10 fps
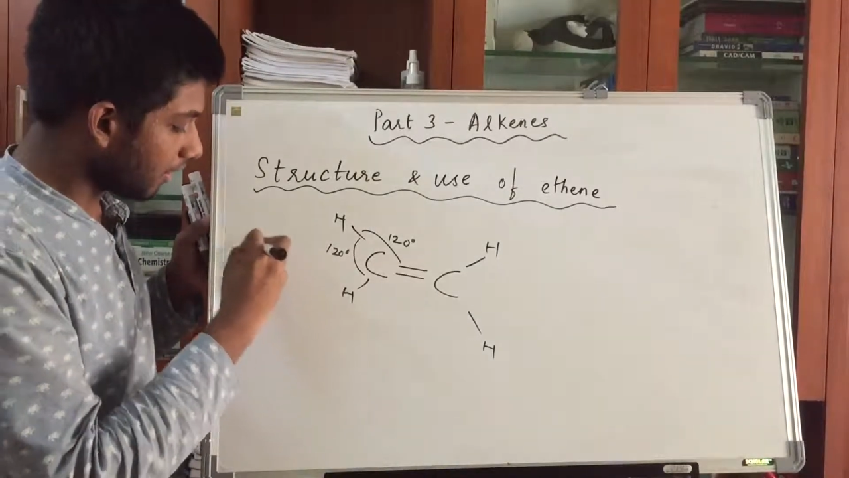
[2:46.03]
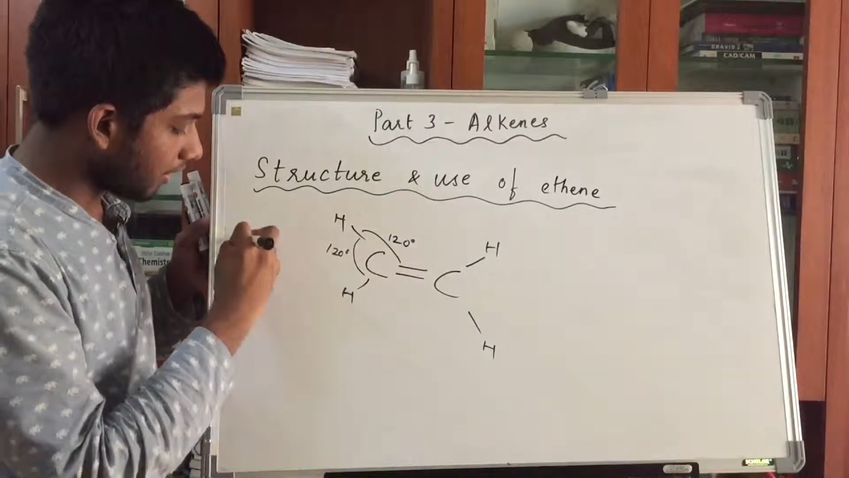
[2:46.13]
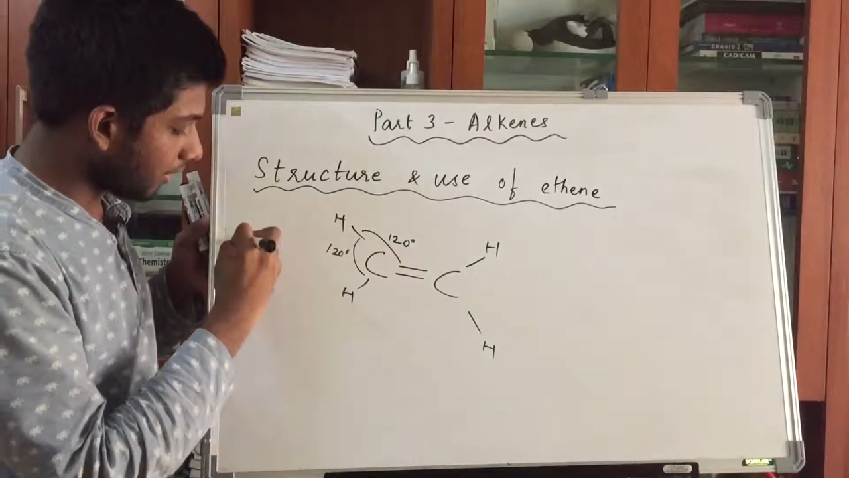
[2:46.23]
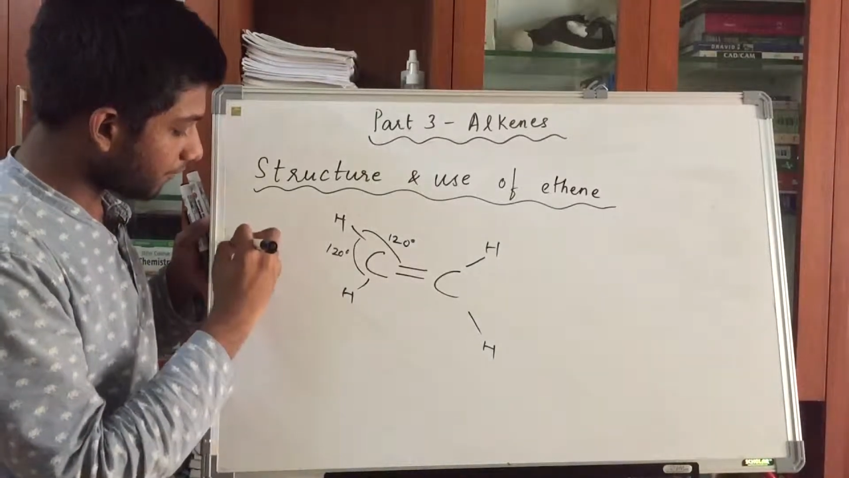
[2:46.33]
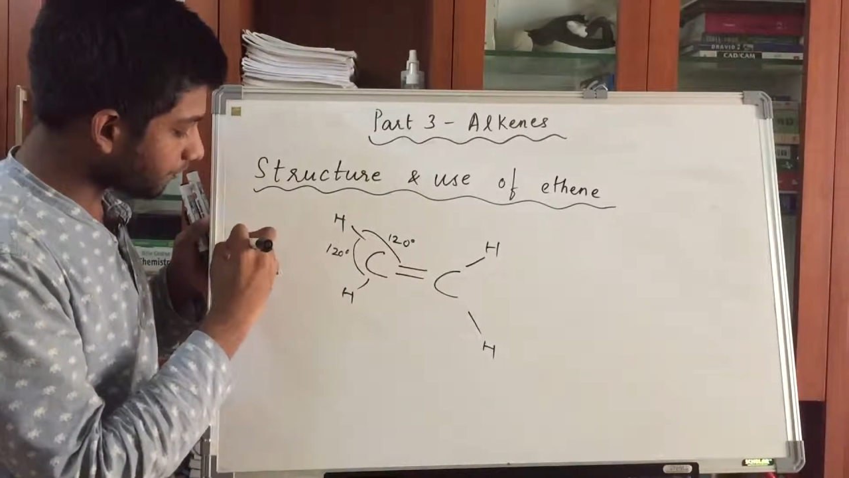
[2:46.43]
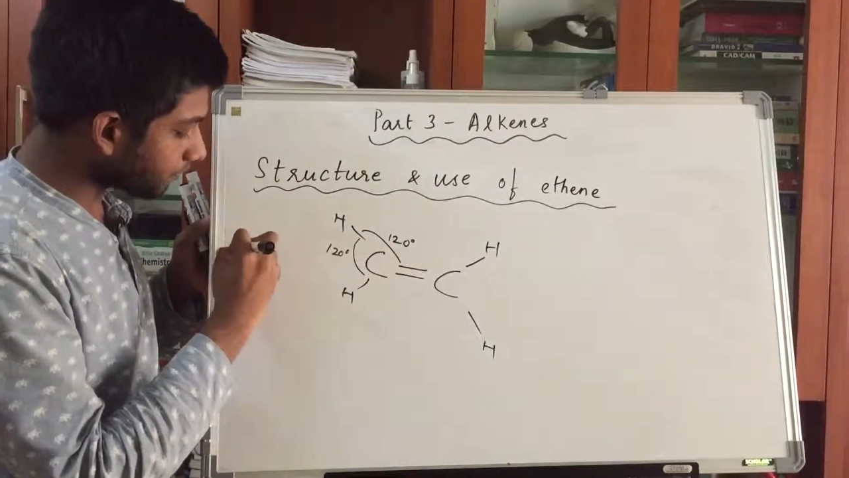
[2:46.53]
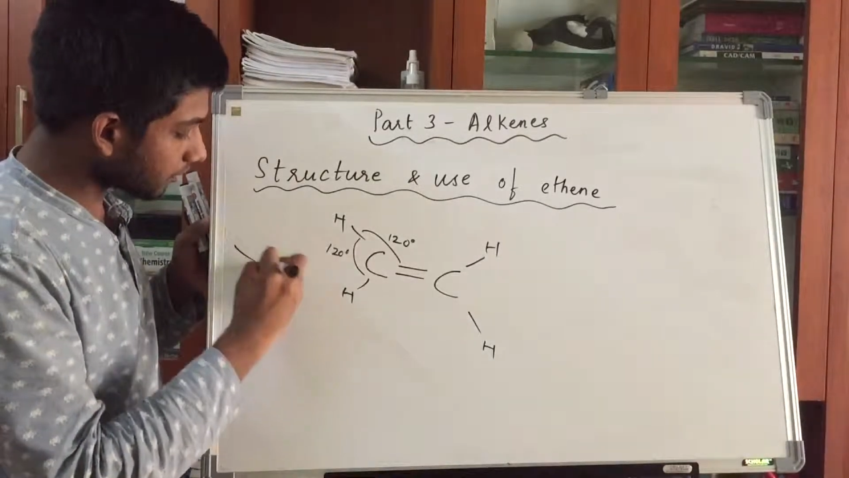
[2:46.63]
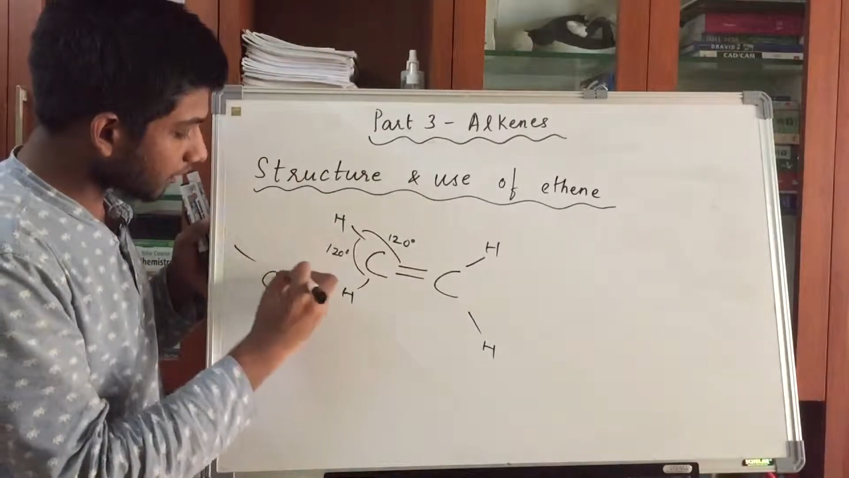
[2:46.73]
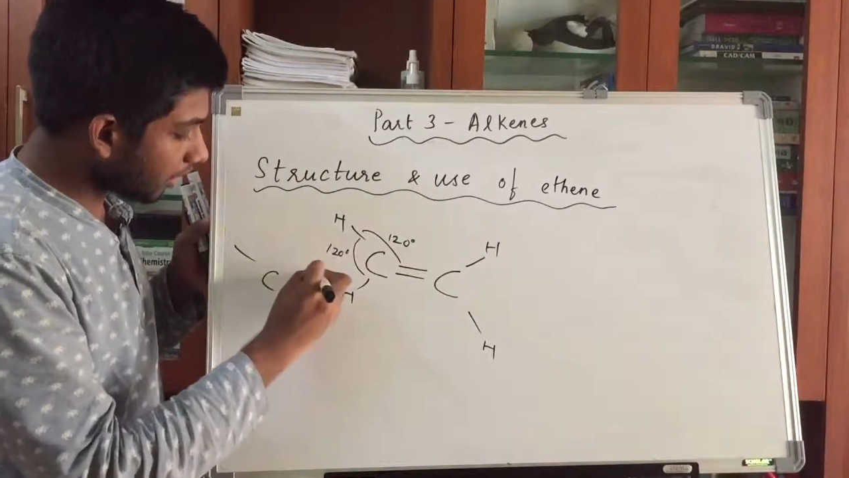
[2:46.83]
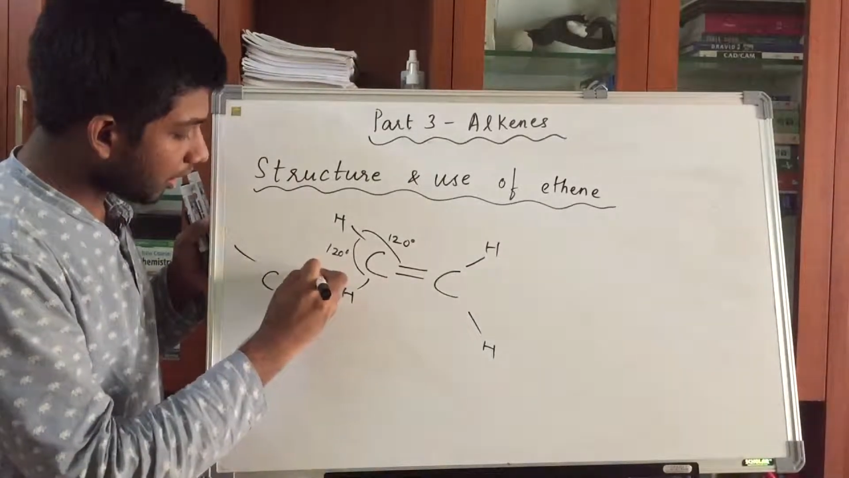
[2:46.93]

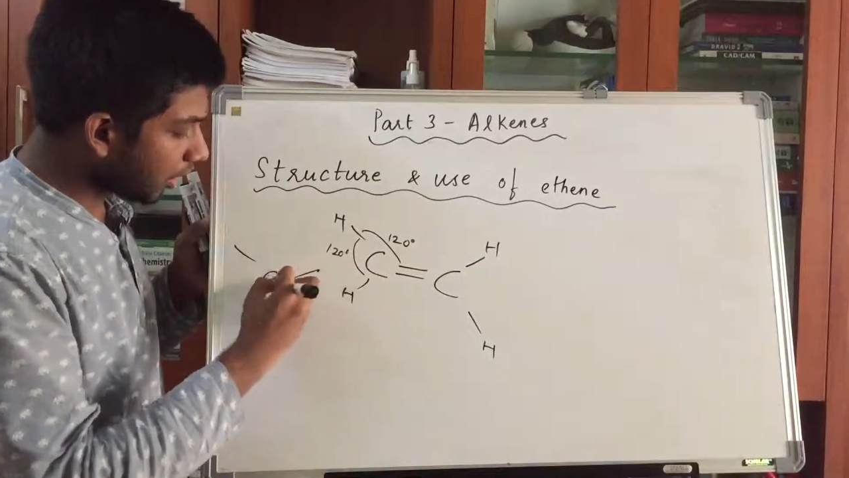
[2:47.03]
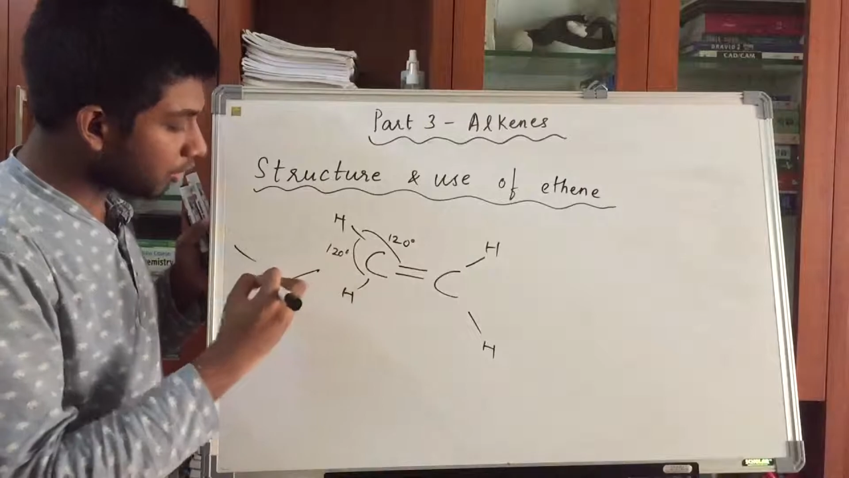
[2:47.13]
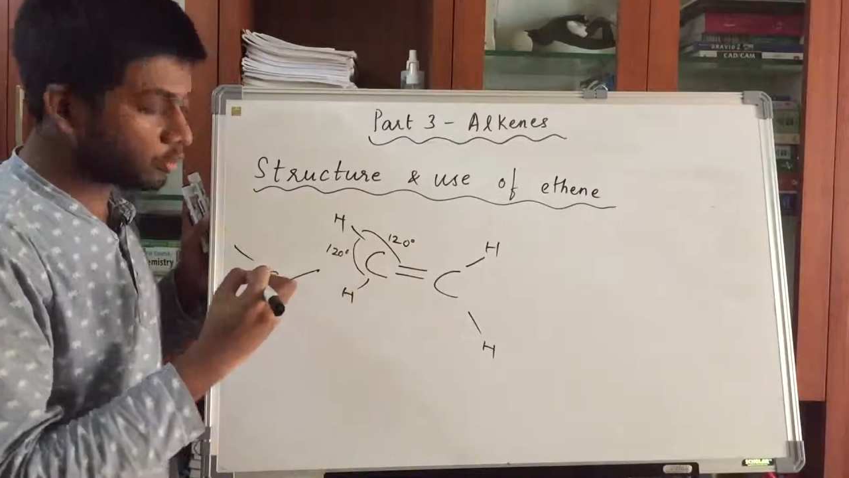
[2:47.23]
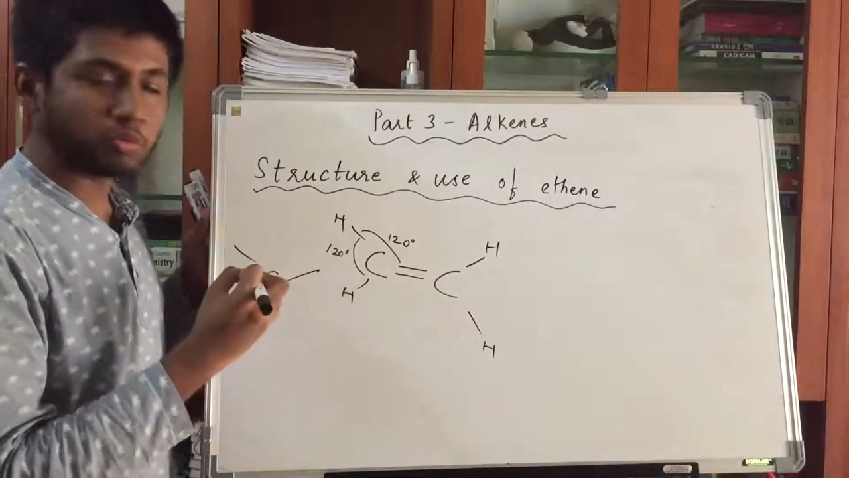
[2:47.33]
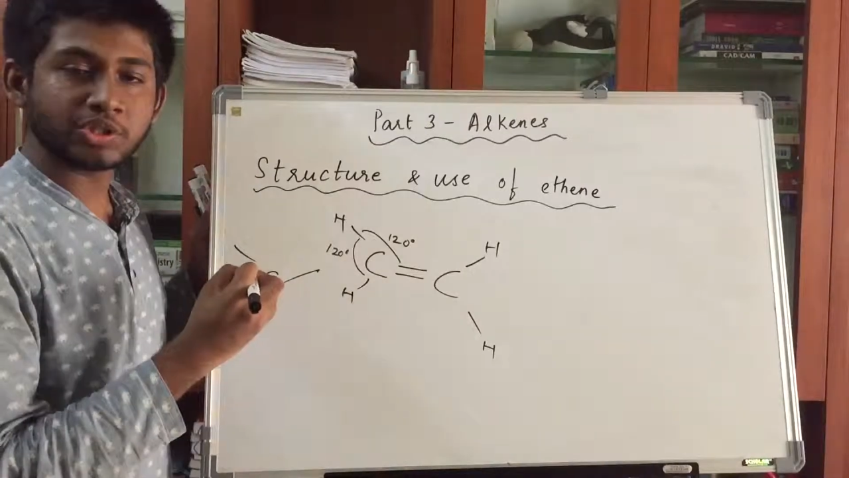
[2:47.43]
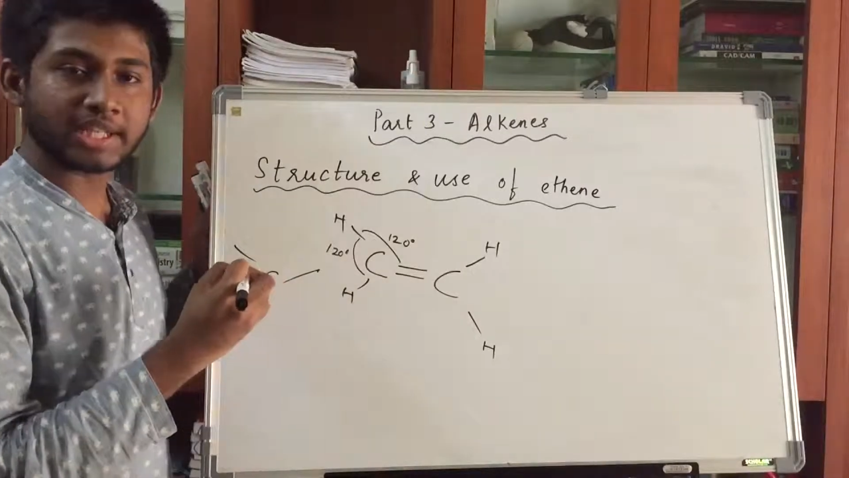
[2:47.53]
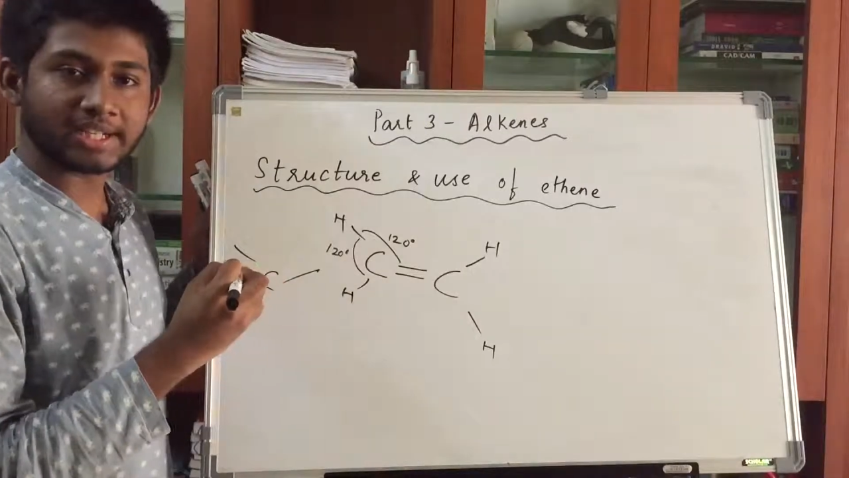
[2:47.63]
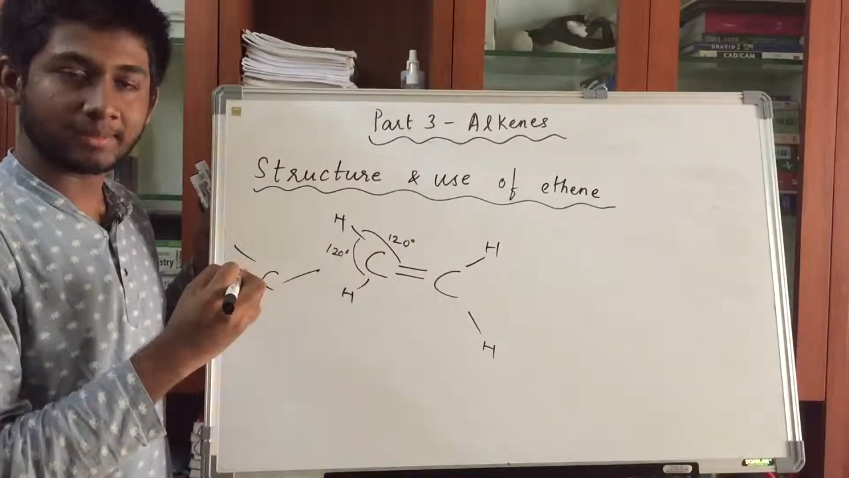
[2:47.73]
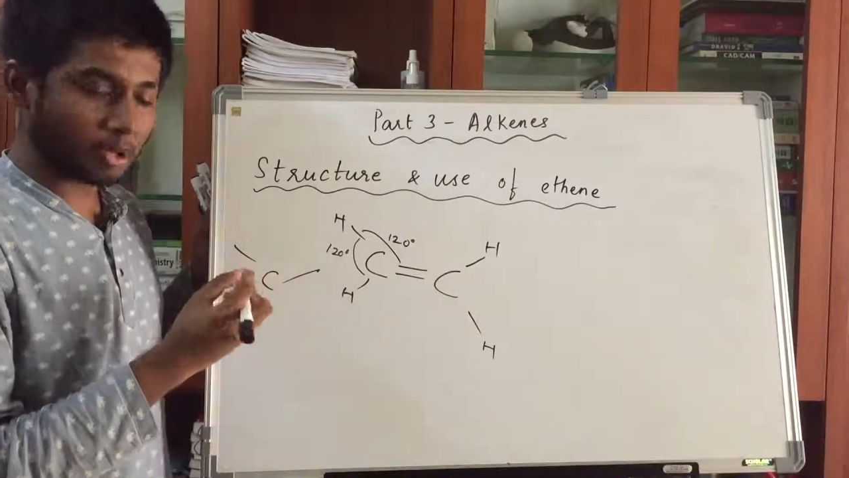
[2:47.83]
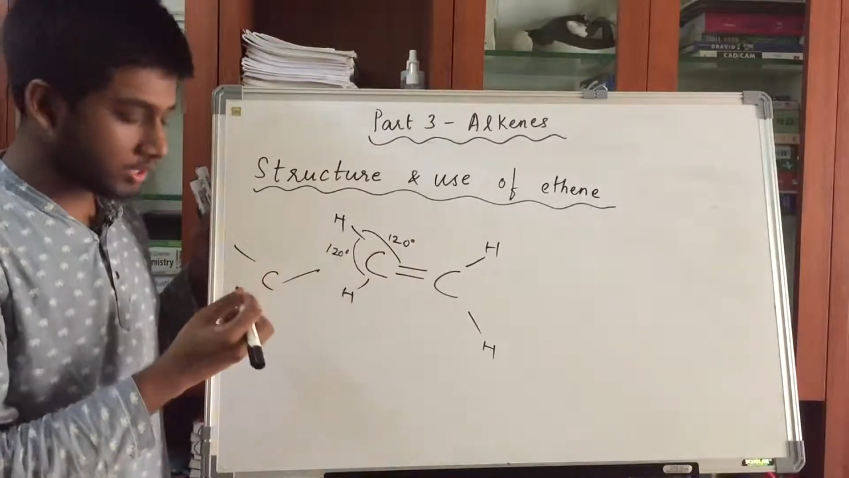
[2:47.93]
2
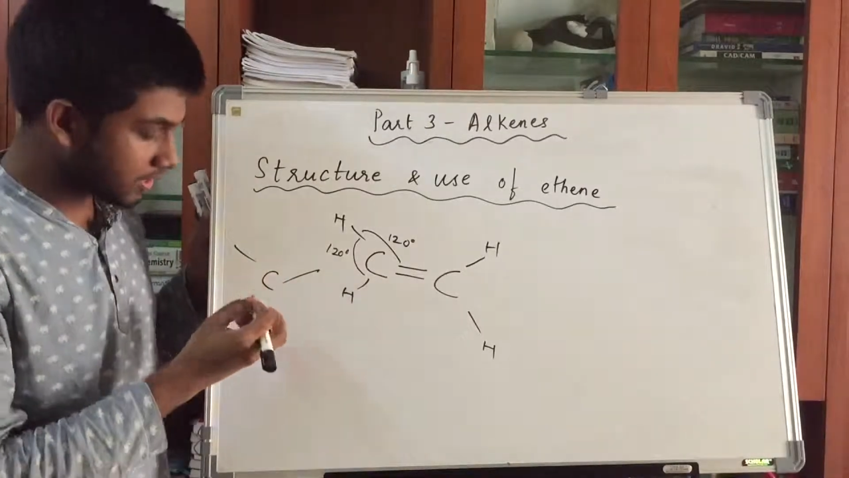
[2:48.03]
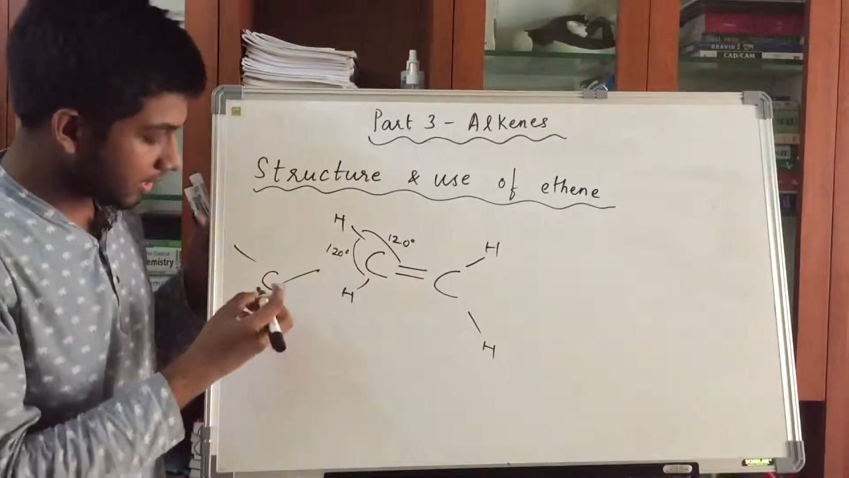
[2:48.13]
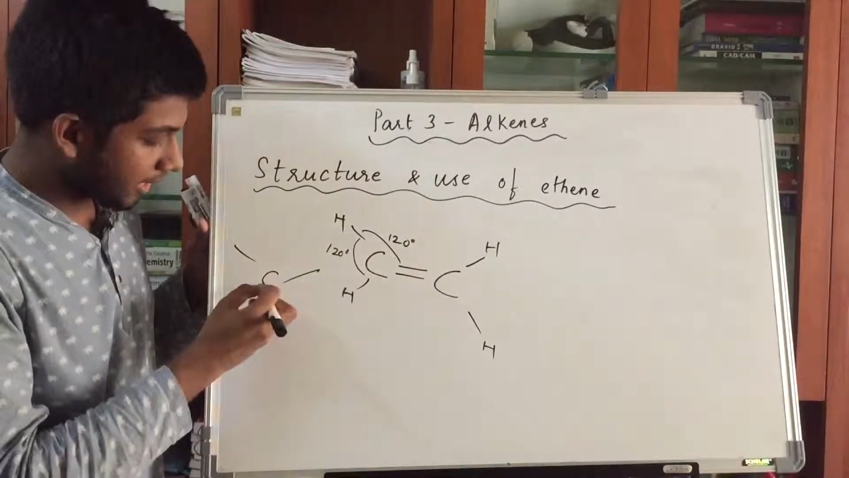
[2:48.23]
single bonds